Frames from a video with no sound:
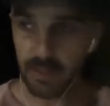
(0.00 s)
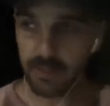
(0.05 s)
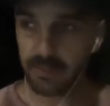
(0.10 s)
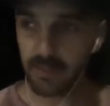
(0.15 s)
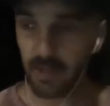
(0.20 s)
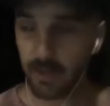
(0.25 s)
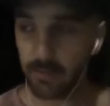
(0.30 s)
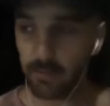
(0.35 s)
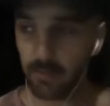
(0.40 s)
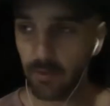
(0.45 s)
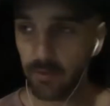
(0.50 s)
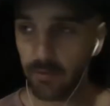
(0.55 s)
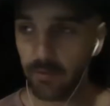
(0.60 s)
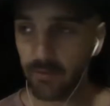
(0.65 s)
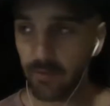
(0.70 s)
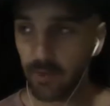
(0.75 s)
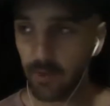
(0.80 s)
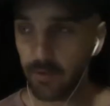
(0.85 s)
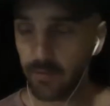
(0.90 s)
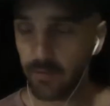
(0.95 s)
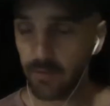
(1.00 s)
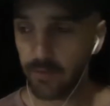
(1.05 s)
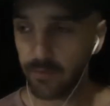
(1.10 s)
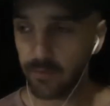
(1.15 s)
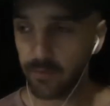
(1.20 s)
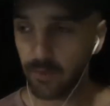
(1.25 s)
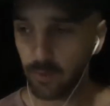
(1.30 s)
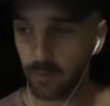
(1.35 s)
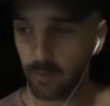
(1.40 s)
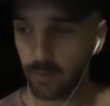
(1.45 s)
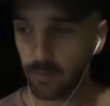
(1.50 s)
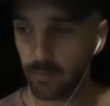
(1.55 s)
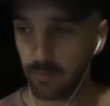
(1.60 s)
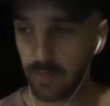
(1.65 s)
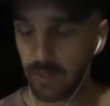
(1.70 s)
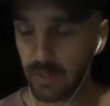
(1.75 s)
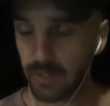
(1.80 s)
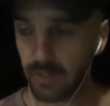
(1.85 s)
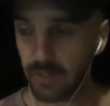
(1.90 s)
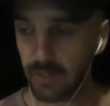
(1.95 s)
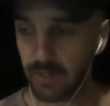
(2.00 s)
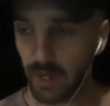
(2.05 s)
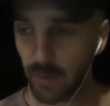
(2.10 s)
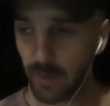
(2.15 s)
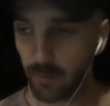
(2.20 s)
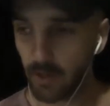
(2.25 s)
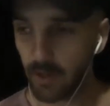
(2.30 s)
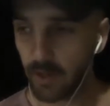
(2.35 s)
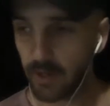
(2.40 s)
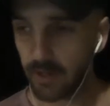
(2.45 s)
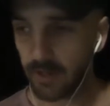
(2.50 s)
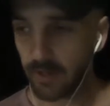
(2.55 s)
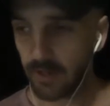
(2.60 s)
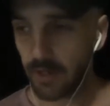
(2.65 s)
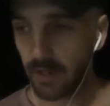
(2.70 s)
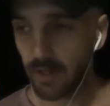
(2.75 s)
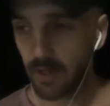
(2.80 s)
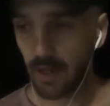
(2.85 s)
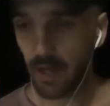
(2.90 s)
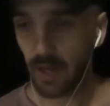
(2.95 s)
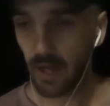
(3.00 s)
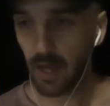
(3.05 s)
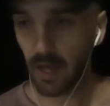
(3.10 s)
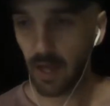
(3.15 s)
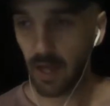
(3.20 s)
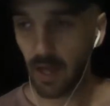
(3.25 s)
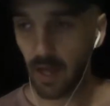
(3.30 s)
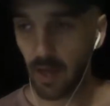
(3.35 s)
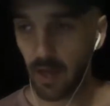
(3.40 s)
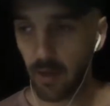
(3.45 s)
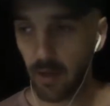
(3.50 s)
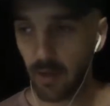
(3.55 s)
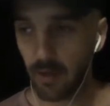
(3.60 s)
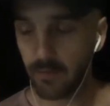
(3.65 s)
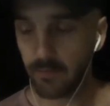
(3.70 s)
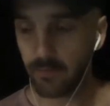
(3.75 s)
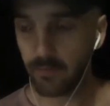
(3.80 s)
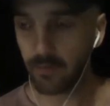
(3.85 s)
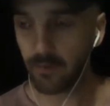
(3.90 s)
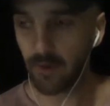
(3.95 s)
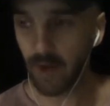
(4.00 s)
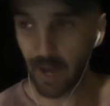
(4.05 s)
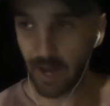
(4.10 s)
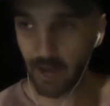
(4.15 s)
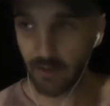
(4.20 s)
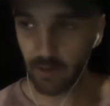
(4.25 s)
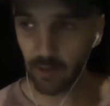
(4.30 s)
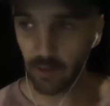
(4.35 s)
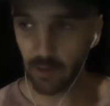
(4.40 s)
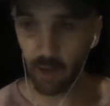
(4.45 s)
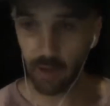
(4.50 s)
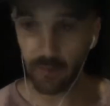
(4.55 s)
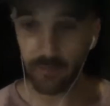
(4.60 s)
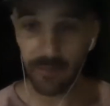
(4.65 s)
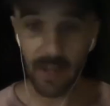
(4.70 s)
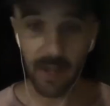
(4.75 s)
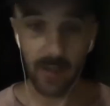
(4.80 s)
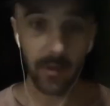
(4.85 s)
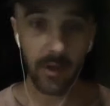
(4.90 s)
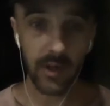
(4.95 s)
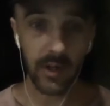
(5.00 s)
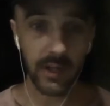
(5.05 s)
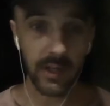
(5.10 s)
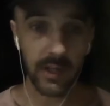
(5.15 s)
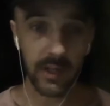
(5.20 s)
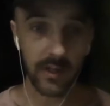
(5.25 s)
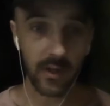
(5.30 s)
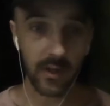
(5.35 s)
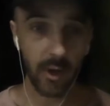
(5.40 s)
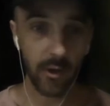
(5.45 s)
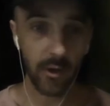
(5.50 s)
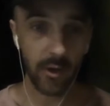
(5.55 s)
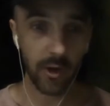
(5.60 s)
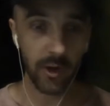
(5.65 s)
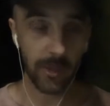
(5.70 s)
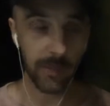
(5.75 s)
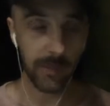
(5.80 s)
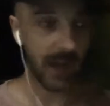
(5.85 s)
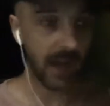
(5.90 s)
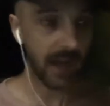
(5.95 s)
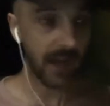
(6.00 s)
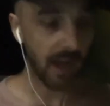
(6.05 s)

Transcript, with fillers: type of of, of social media network. Uh, there are a lot of networking going on. I mean, I,